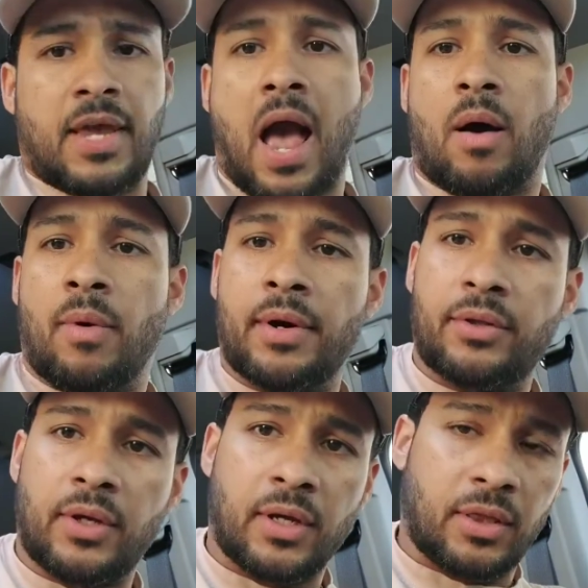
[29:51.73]
yeah, I
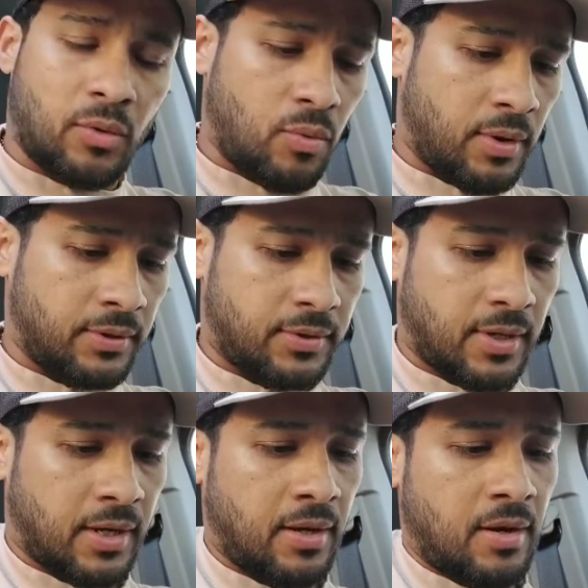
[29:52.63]
wanted to get the ones
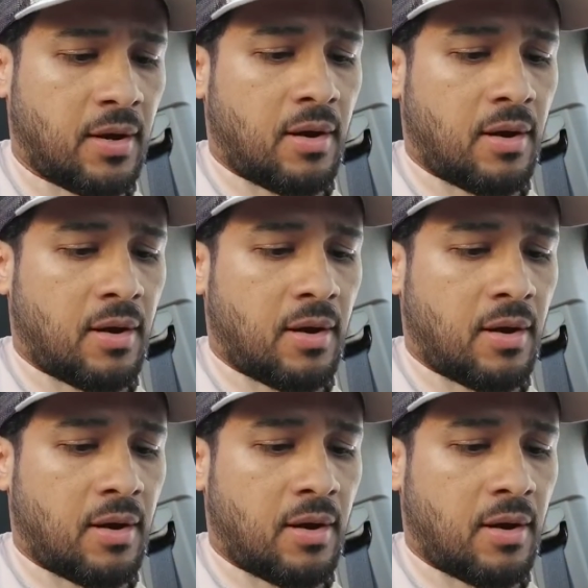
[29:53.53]
that